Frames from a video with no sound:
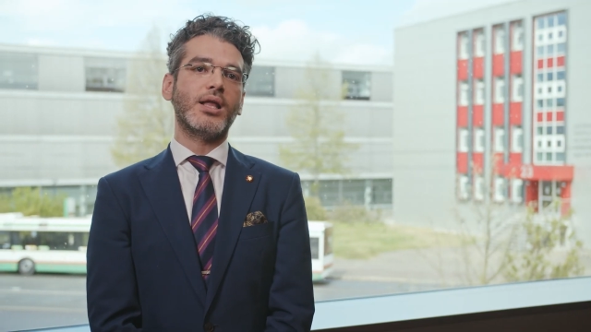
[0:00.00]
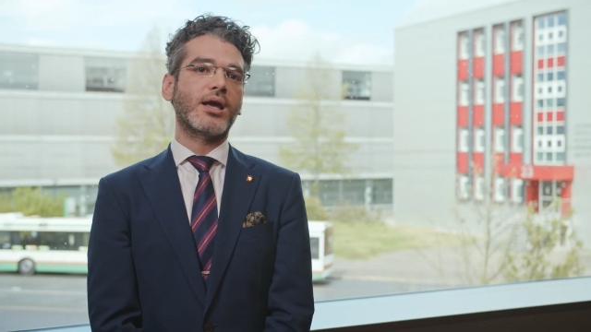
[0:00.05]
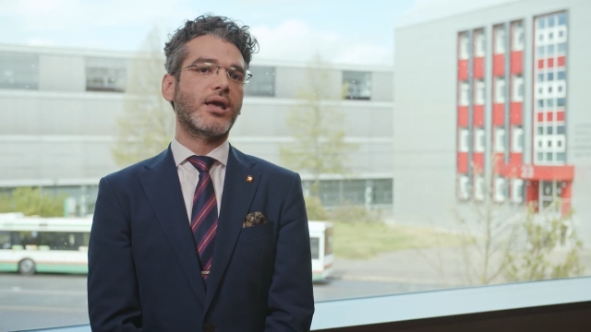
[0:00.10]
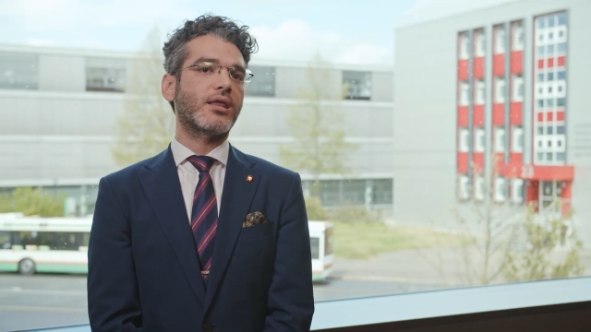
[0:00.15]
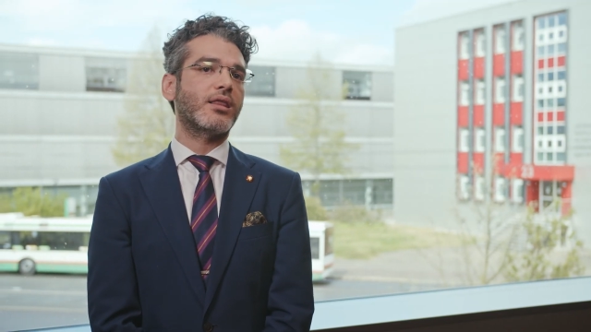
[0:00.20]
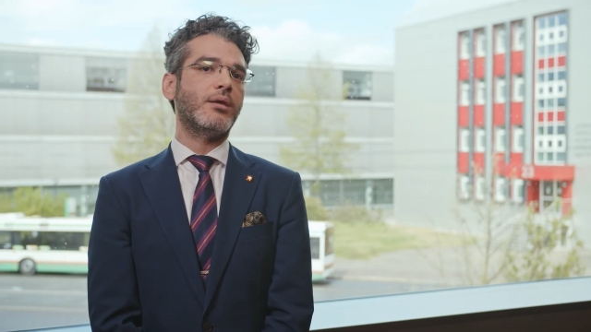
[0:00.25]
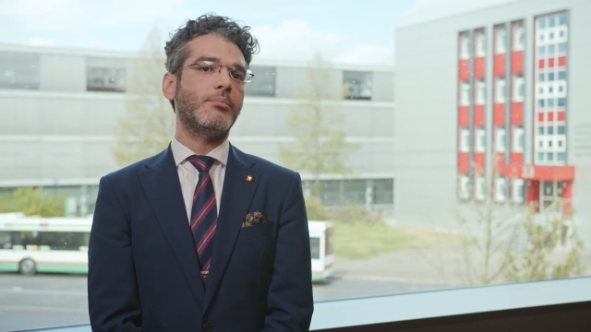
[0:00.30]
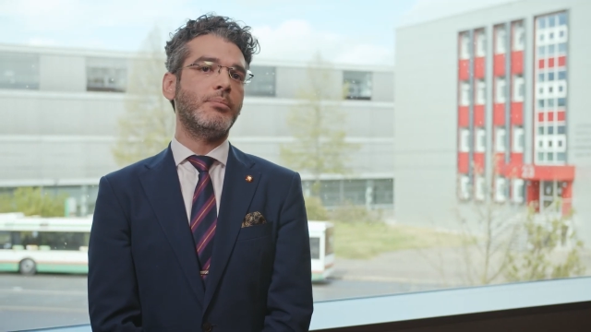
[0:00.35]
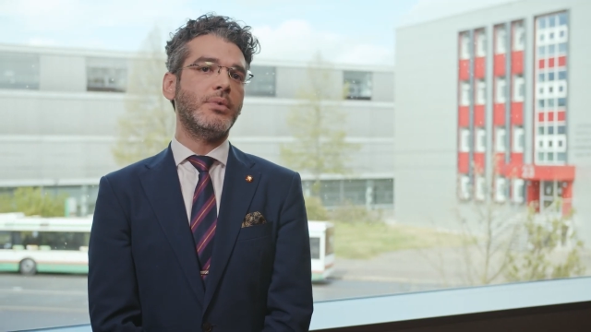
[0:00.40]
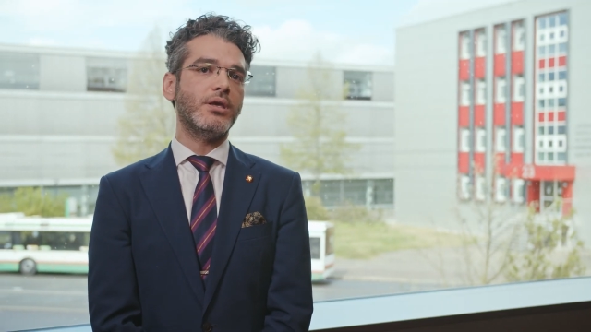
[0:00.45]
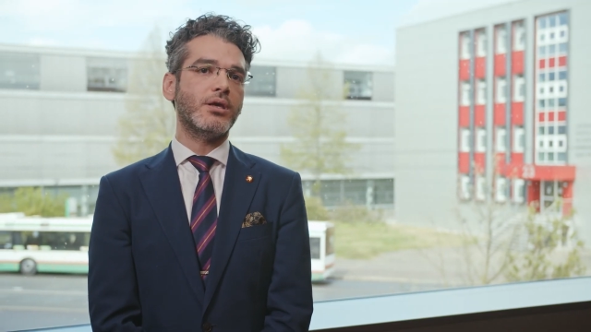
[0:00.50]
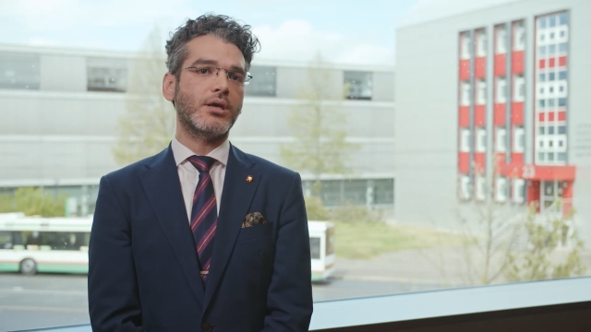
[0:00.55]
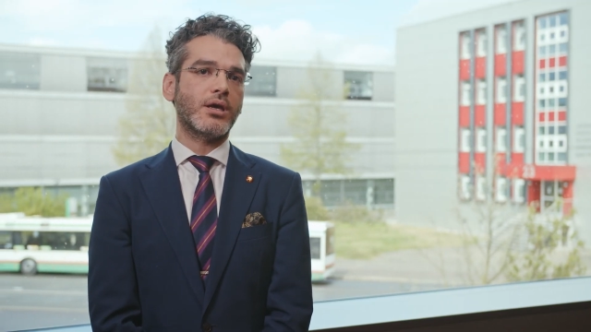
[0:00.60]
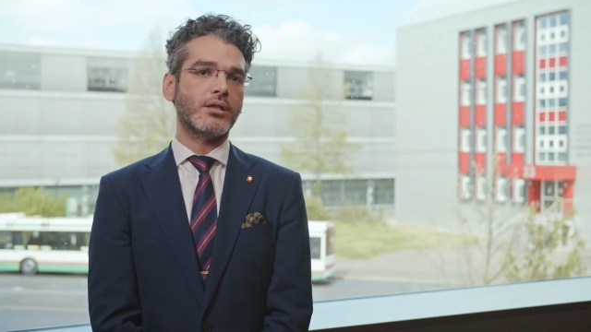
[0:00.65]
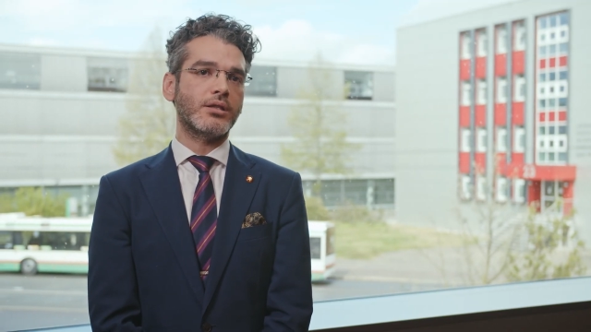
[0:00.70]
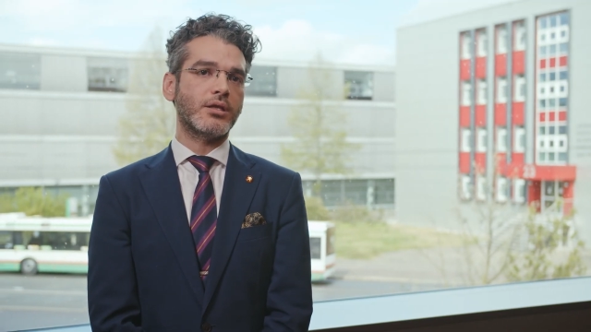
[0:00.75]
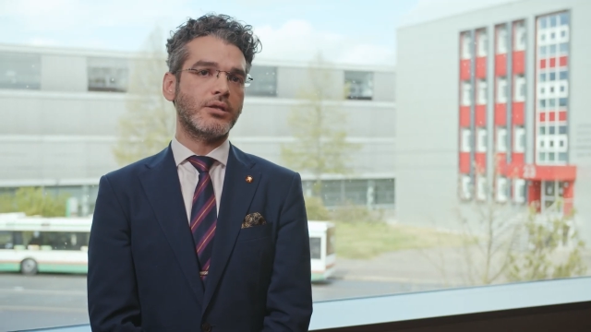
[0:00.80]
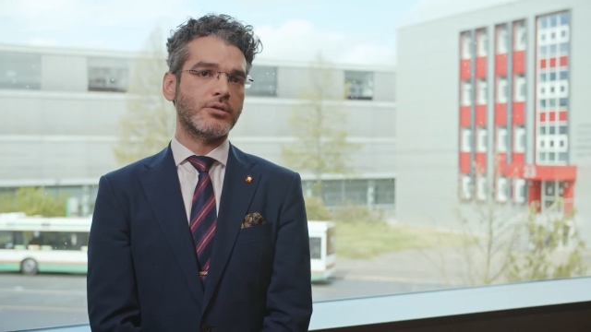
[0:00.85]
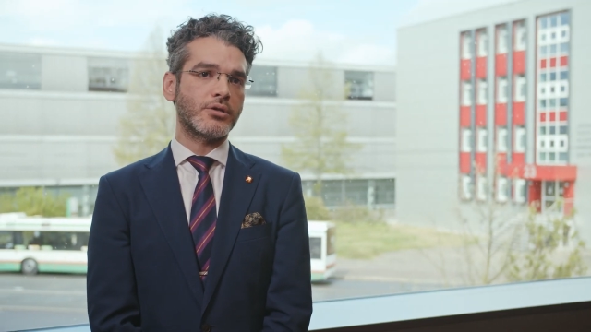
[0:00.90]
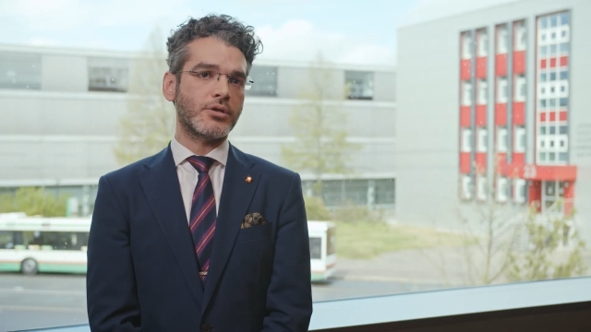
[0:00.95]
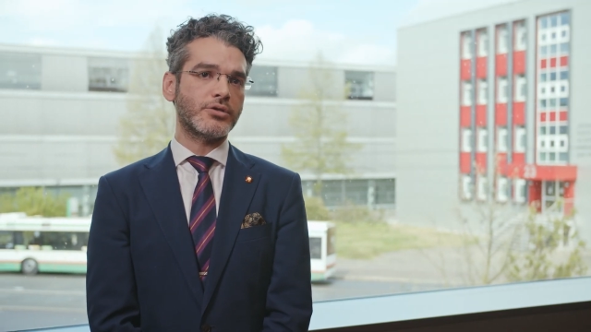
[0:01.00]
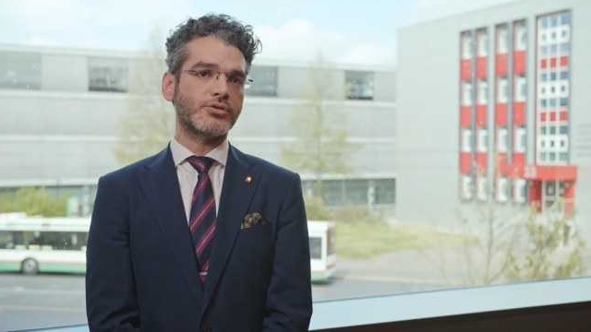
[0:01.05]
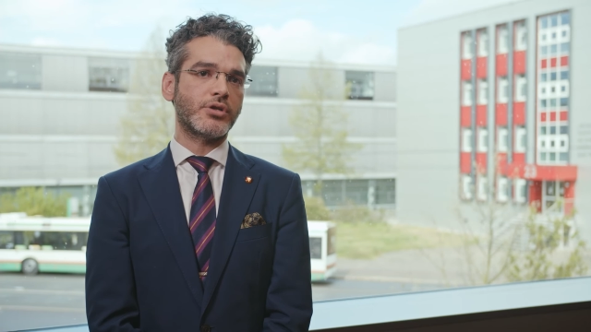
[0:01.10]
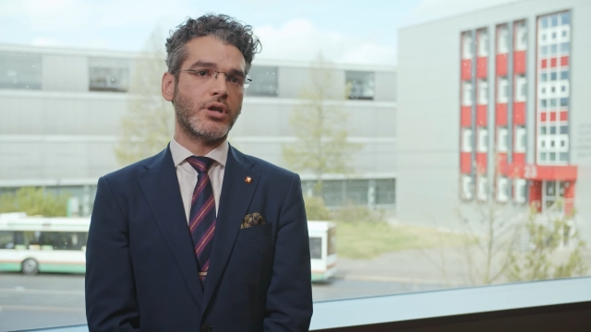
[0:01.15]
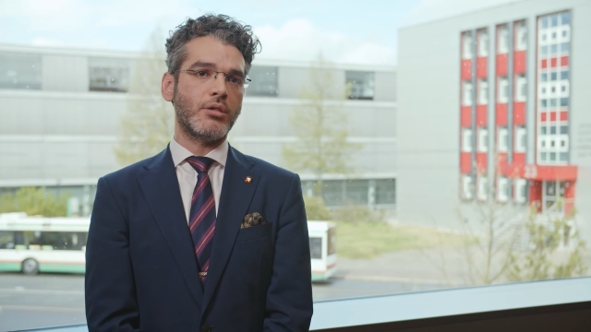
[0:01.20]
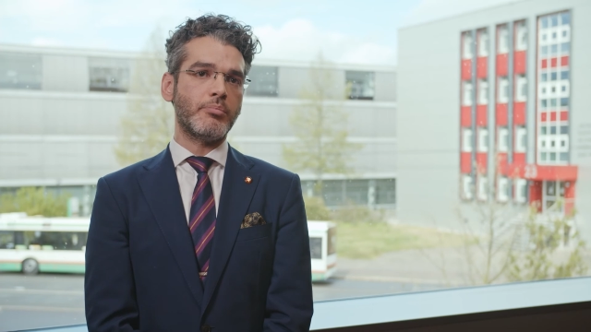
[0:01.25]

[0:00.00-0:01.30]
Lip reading: academic and industrial